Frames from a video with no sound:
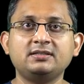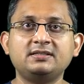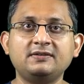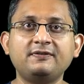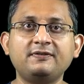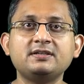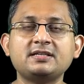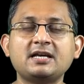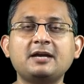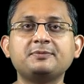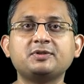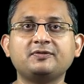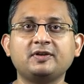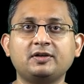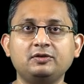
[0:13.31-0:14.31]
different
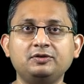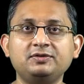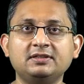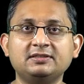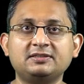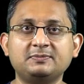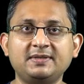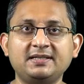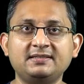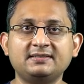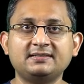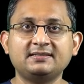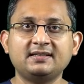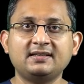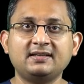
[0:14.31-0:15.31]
types of occlusal
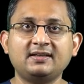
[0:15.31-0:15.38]
splints,